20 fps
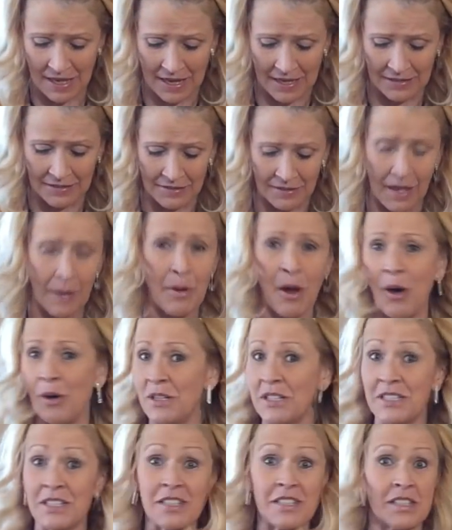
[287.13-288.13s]
And I'm
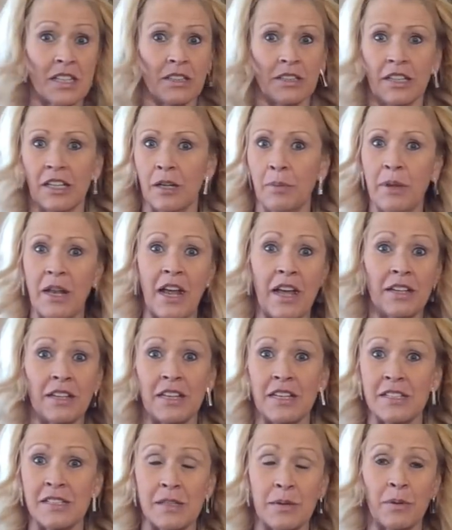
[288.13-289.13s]
always just a little bit
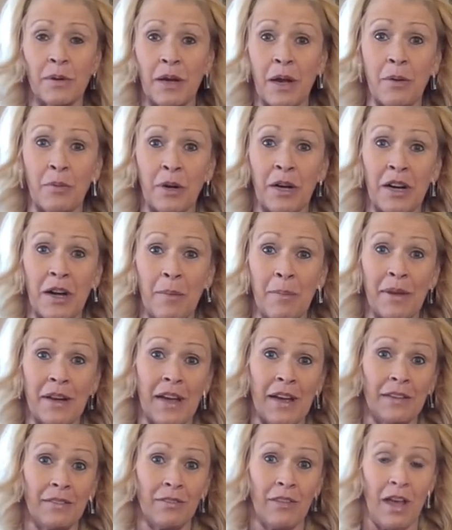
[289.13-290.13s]
uneasy when I wear it, but
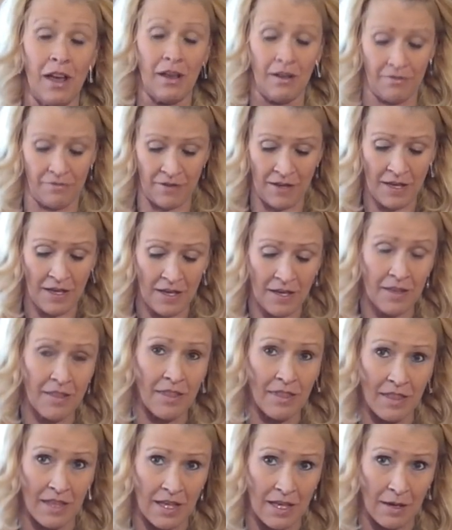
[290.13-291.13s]
I love
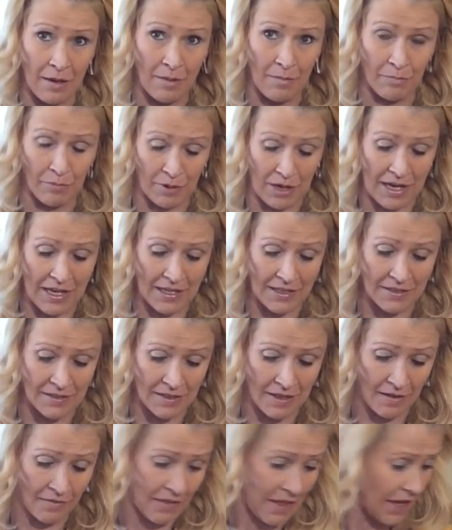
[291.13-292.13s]
the brand
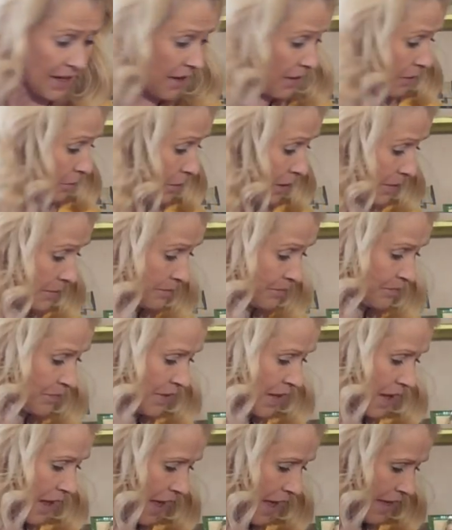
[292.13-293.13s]
of that other one.
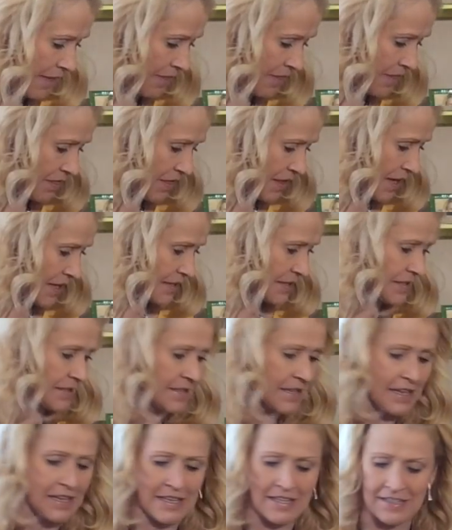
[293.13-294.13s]
And this
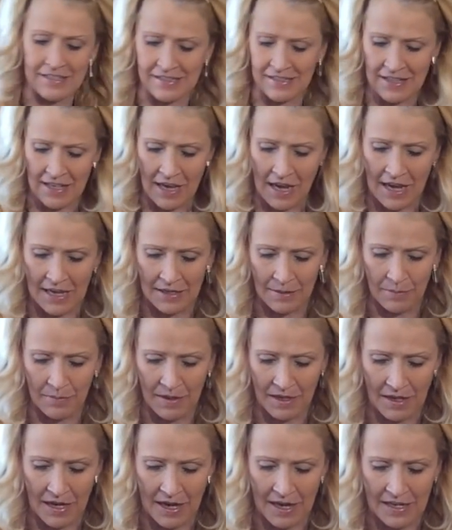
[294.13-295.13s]
is the item
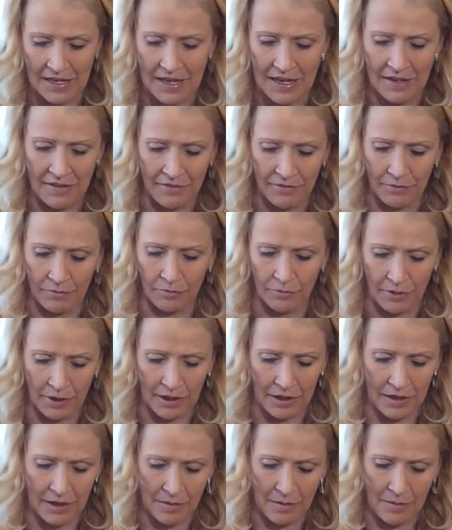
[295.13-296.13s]
that I have
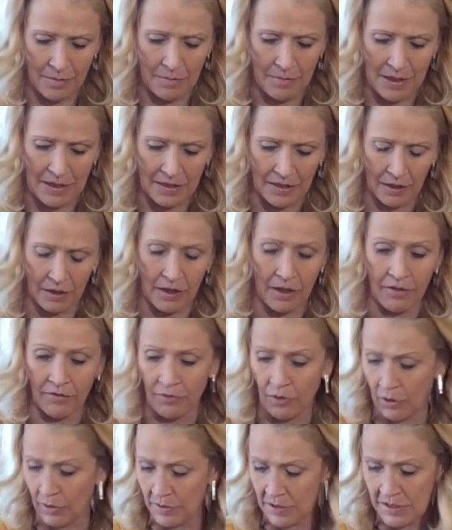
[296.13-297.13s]
really been looking
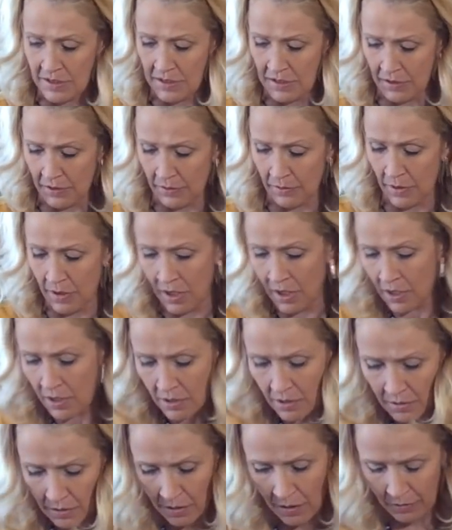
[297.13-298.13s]
forward to.
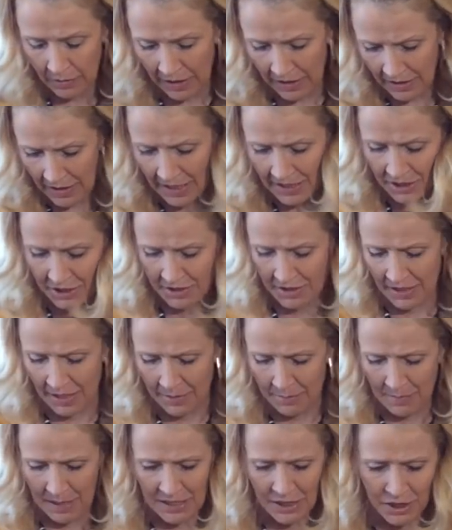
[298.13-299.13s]
Okay, gosh, did
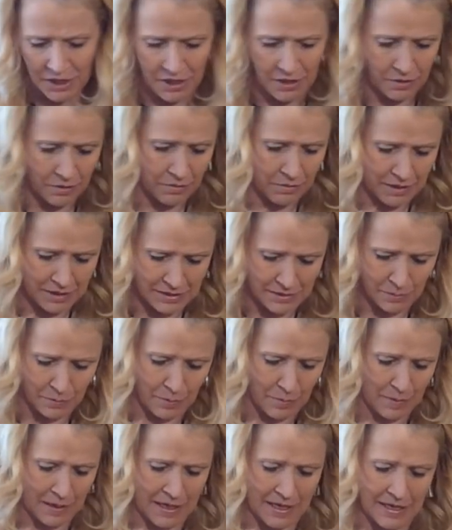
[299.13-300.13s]
I mention who these
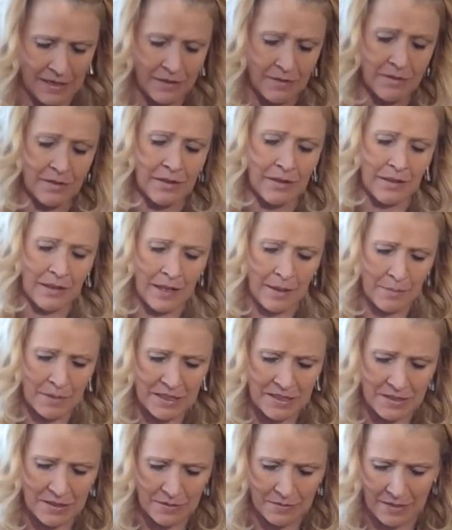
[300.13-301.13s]
were by? Let
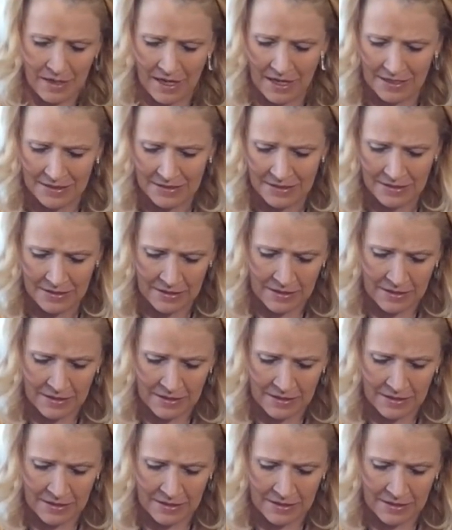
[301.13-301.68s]
me do that.